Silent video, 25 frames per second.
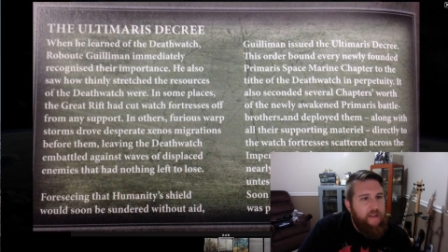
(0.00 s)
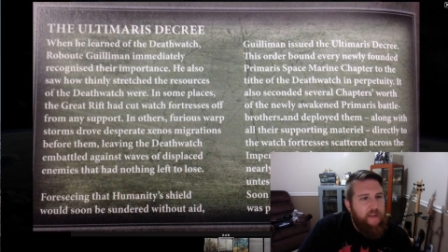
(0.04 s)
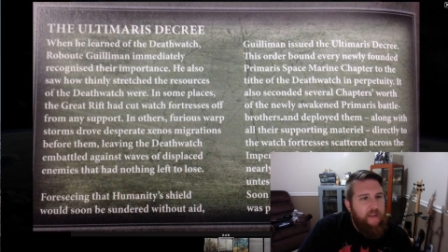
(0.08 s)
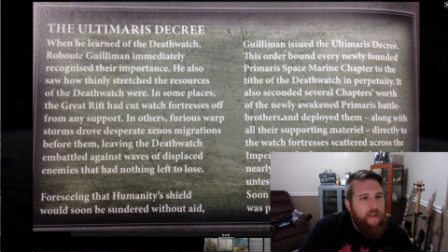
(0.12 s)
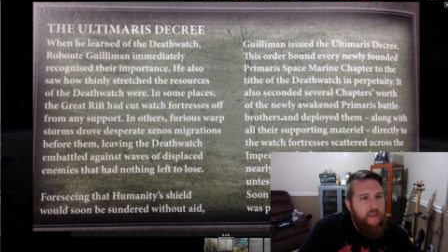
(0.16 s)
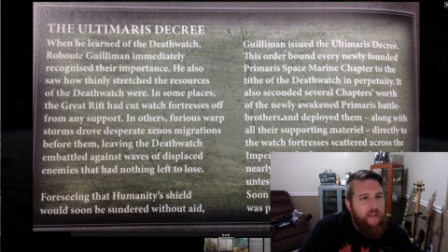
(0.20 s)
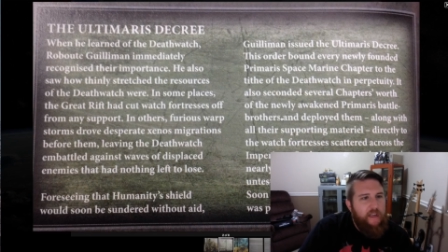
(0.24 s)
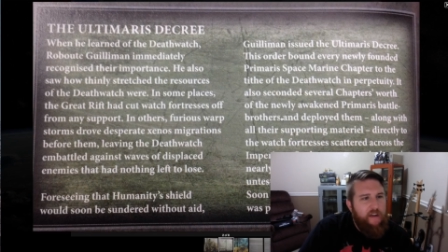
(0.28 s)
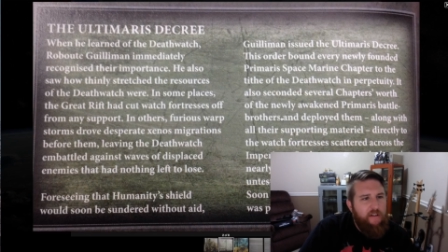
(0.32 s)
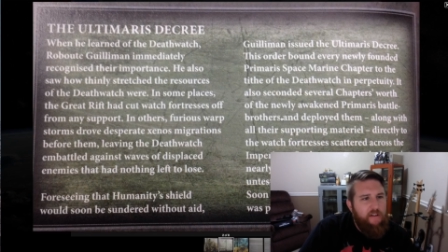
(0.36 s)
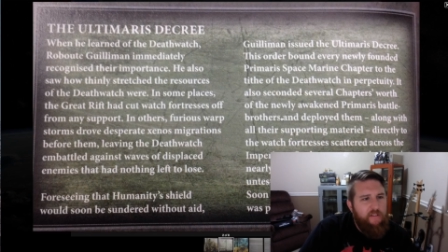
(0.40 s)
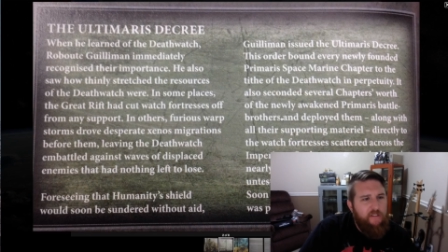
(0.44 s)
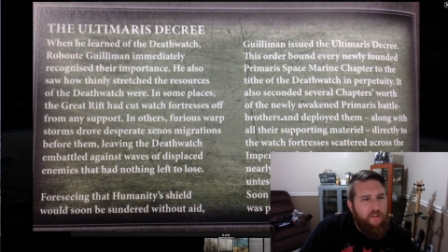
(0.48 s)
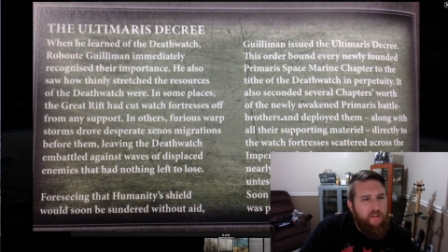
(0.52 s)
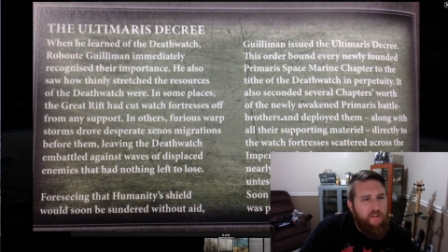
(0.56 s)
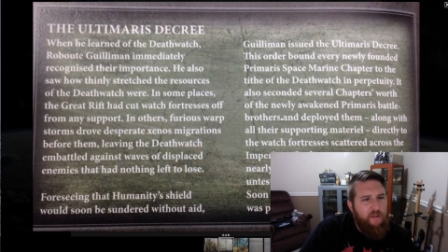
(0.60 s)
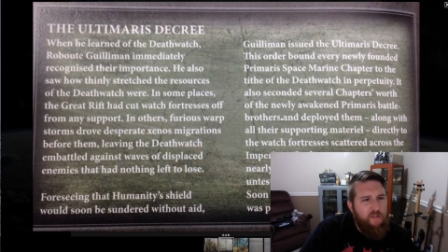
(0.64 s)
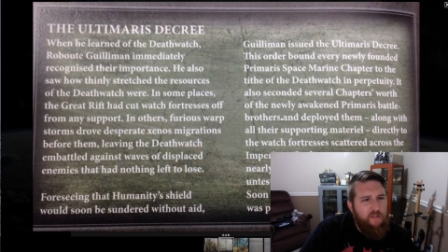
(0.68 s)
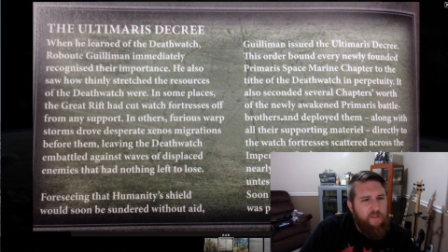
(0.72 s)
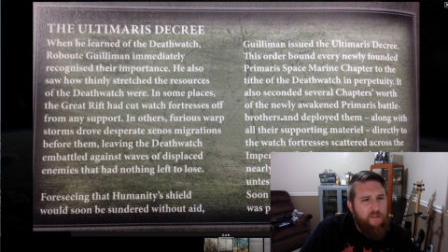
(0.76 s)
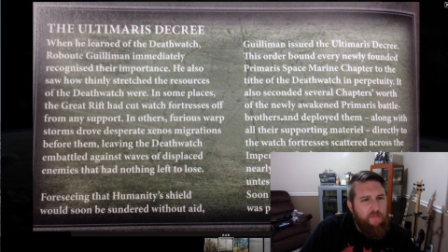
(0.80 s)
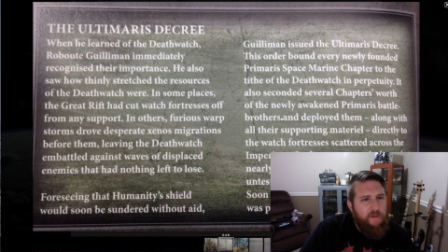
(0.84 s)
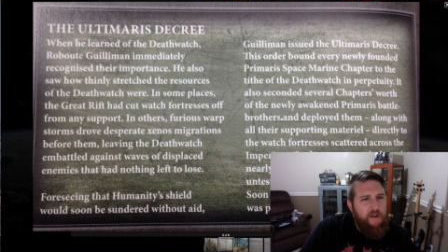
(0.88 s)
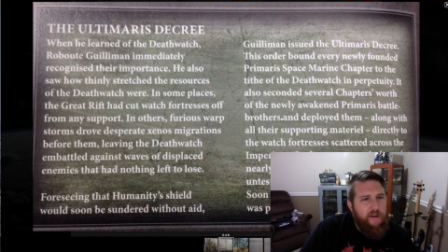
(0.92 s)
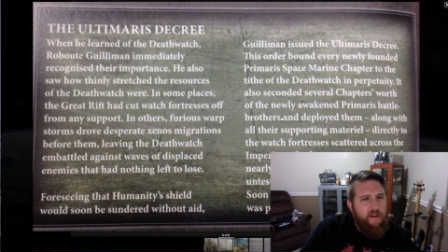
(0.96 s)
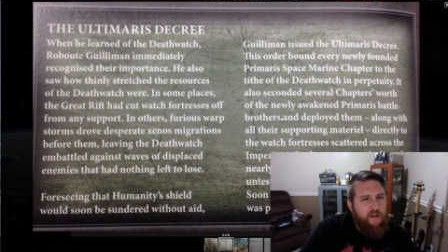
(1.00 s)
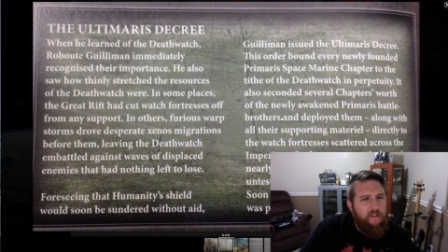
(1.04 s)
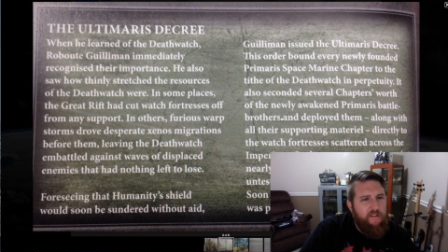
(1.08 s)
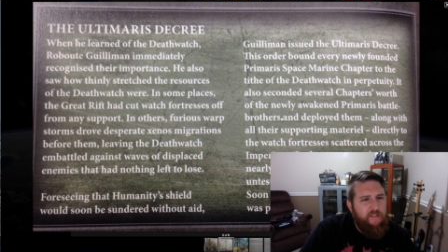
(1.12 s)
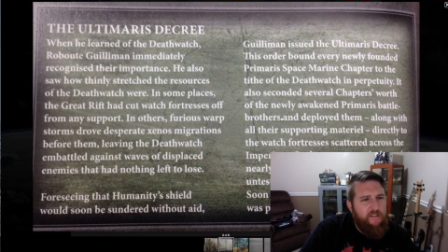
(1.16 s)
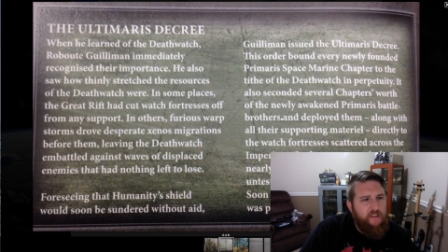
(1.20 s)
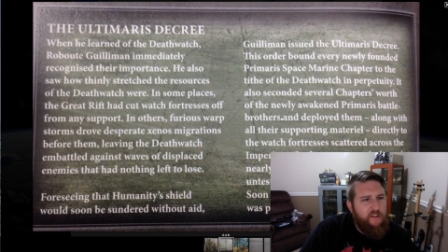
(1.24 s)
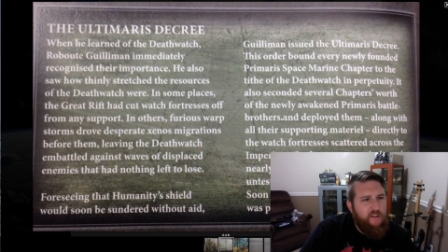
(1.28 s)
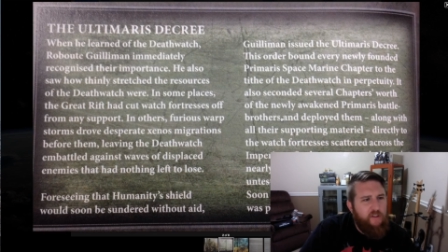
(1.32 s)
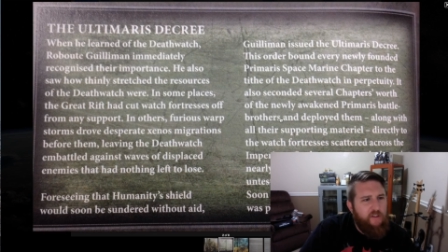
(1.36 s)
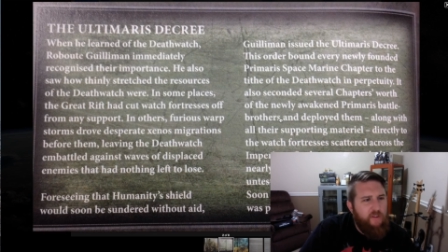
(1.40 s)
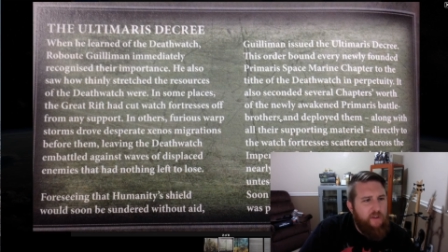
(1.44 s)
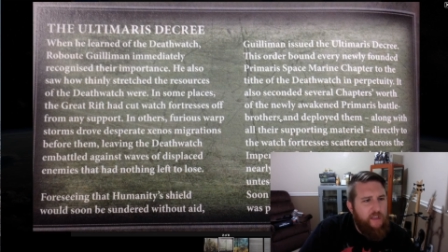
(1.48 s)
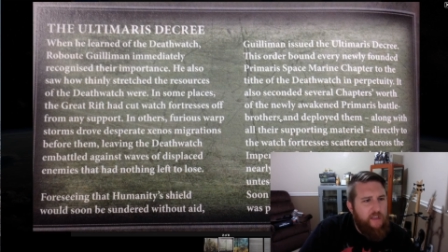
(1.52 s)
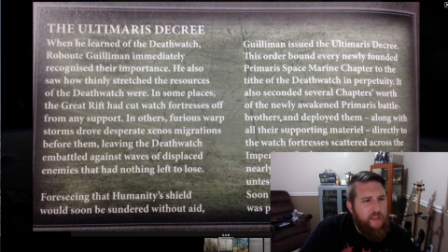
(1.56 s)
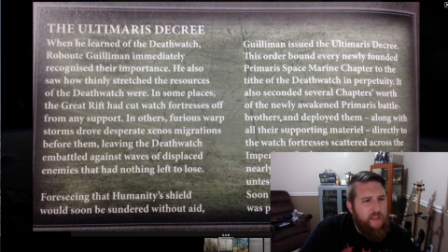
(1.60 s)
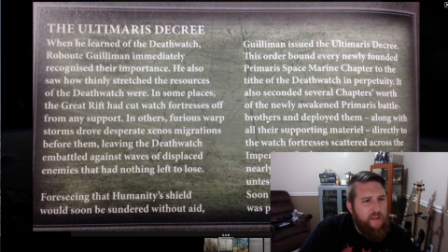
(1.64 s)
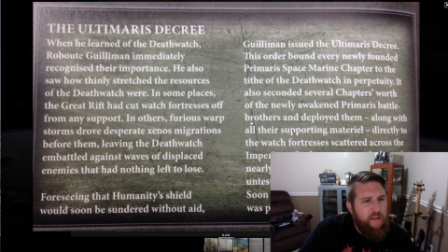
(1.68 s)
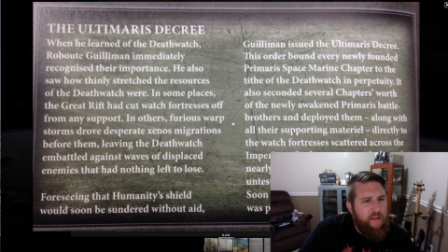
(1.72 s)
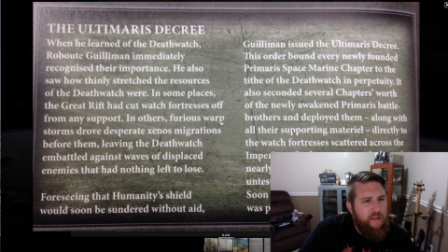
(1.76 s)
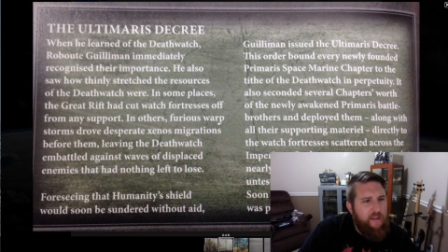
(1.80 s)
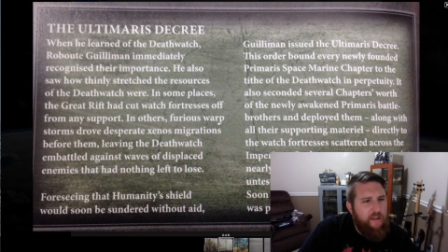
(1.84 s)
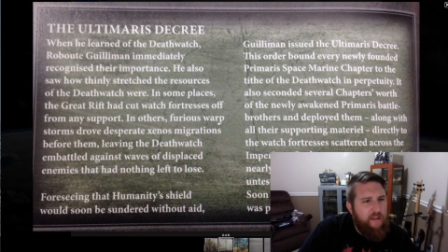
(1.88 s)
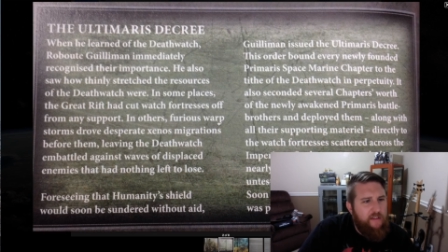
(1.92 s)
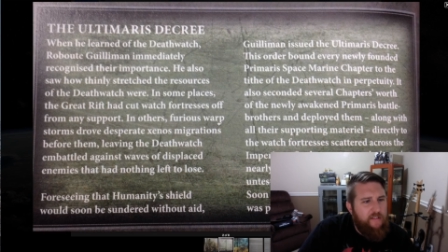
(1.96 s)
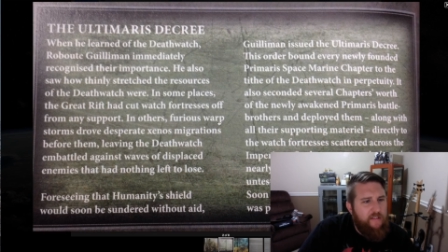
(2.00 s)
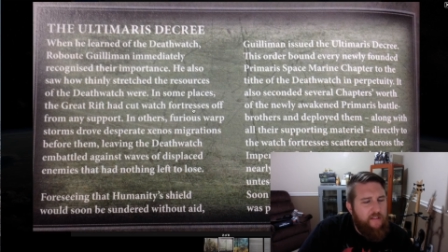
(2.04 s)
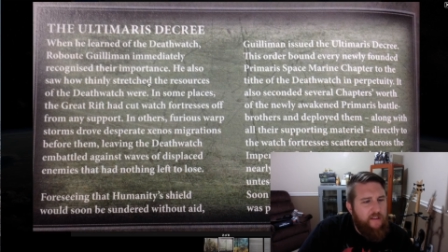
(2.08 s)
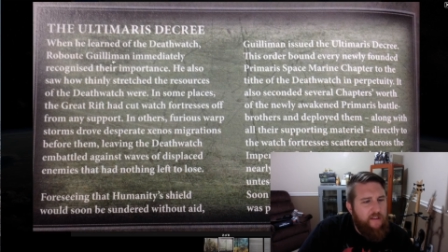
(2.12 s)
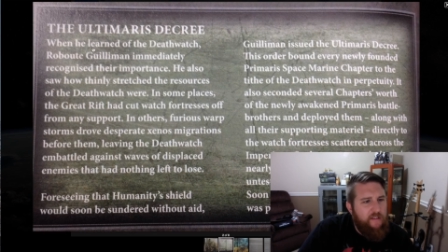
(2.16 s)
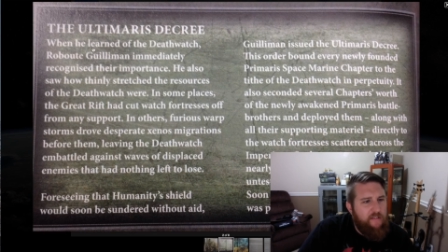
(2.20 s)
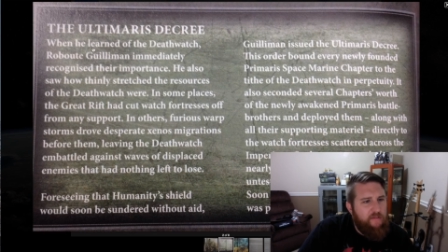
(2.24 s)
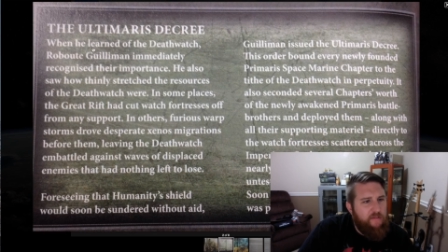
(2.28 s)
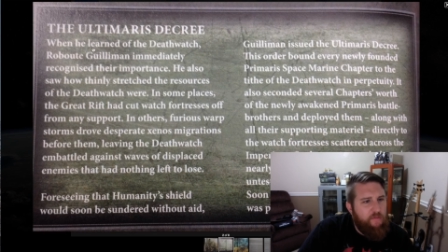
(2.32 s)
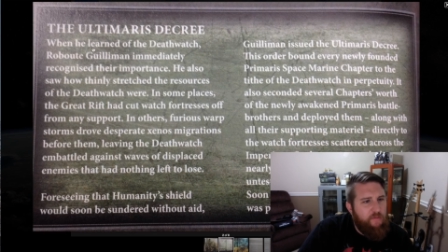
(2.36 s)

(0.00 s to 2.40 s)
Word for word: here's the Ultimaris Decree, and it says,